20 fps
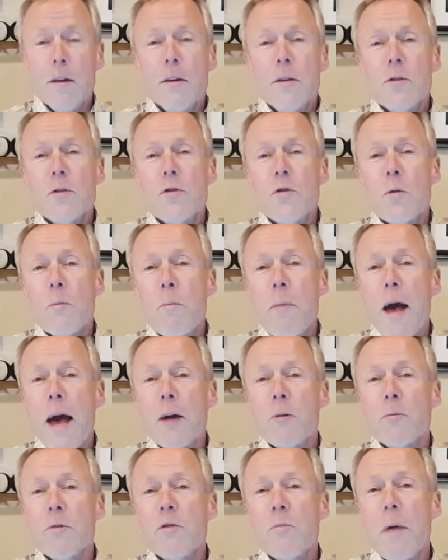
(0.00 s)
So
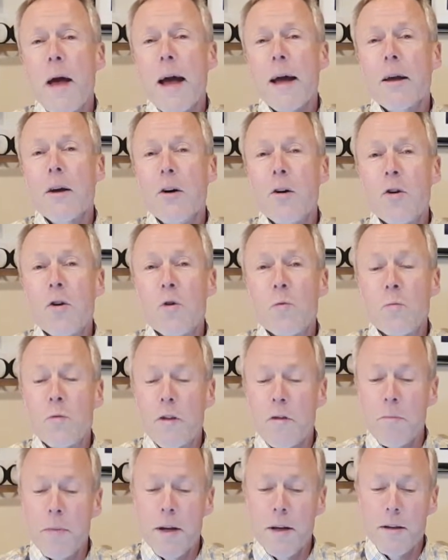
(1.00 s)
Pat was back home
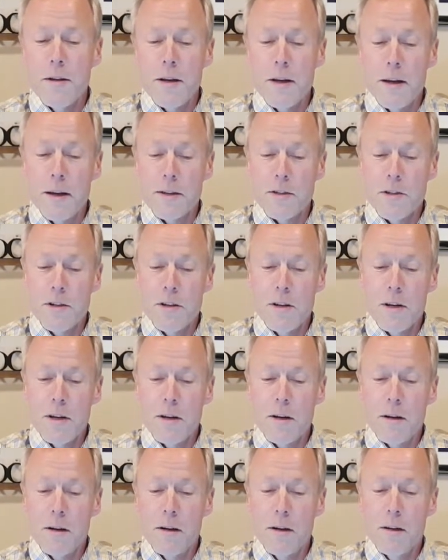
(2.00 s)
with
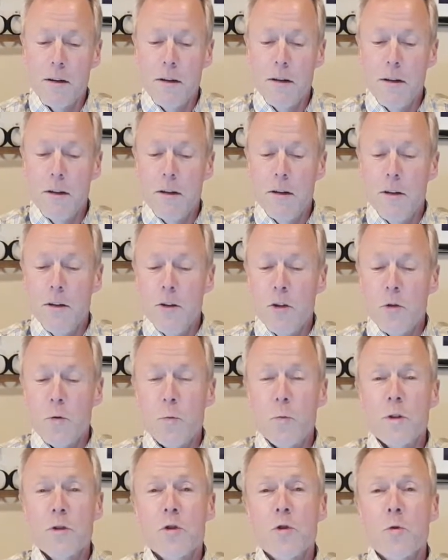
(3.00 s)
PTSD,
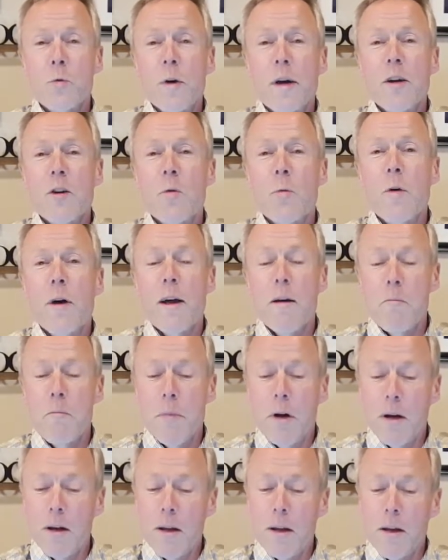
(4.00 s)
would drink away
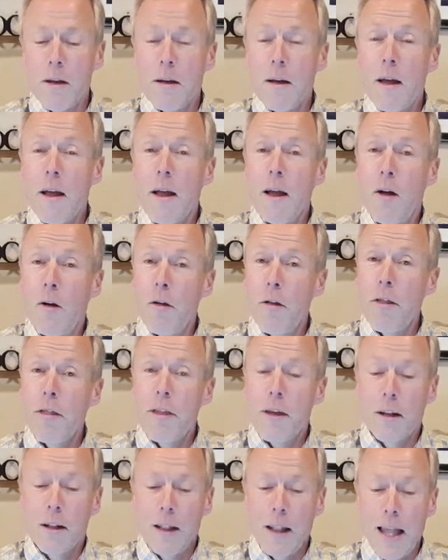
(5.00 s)
money, health,
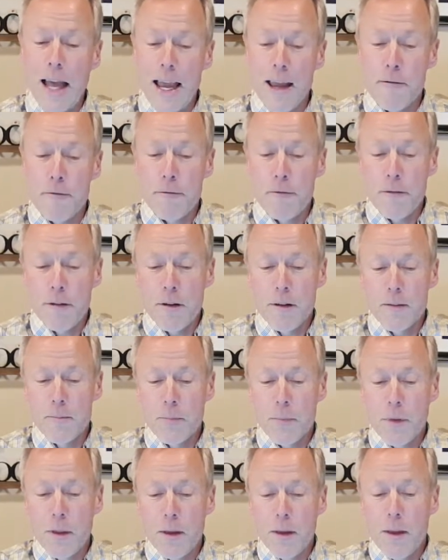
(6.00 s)
and life.
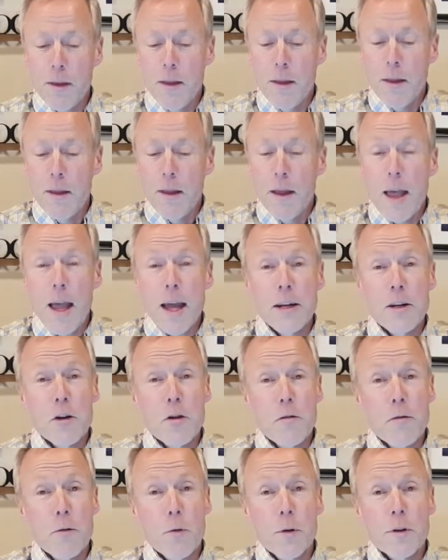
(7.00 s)
Had a
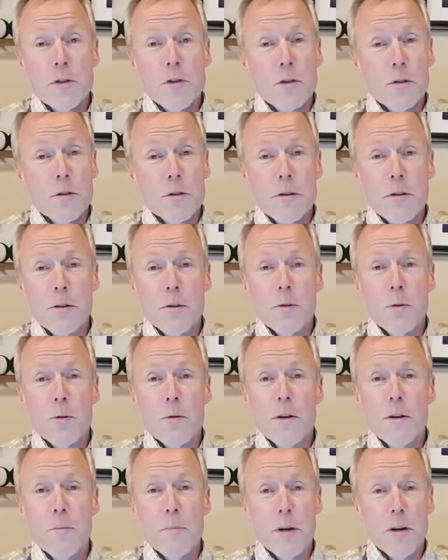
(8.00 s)
divorce or two,
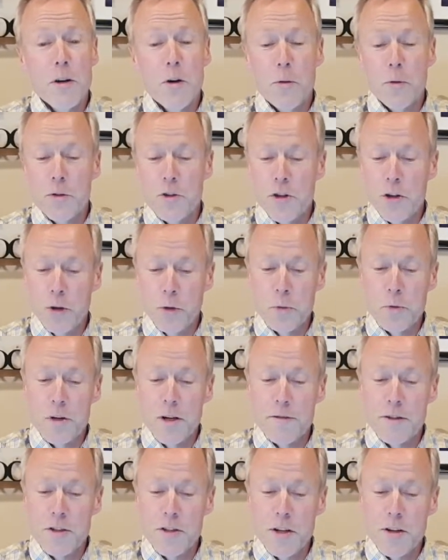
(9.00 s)
but no children of
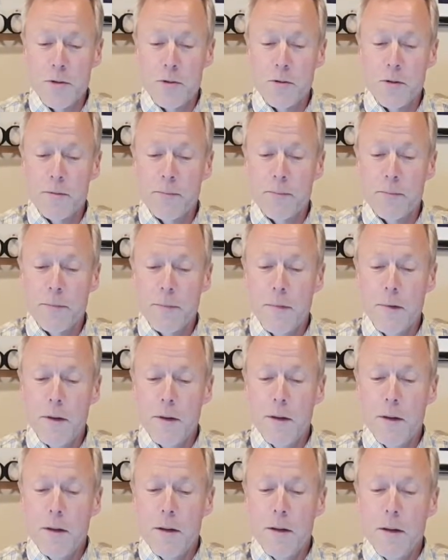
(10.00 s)
his own.
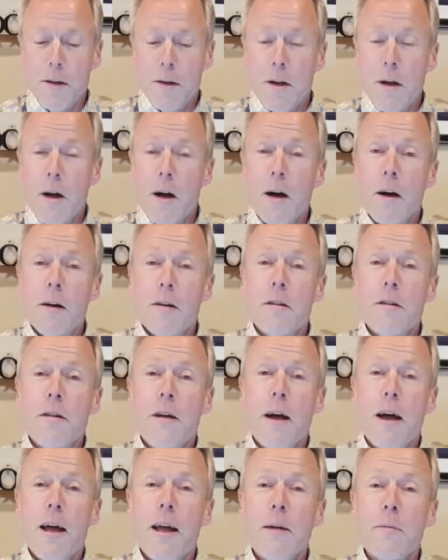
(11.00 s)
Hard
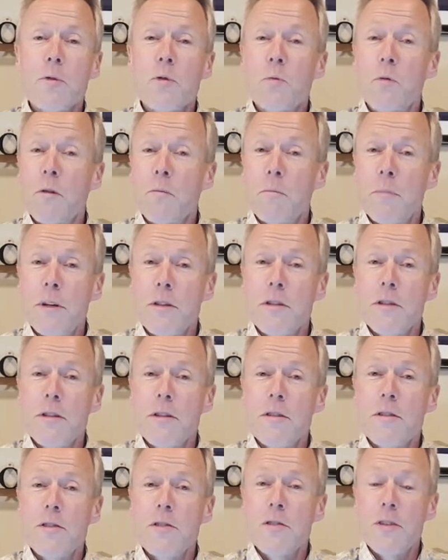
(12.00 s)
times were
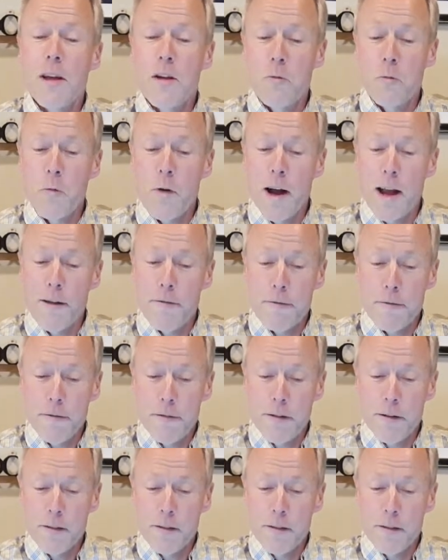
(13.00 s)
business and rife.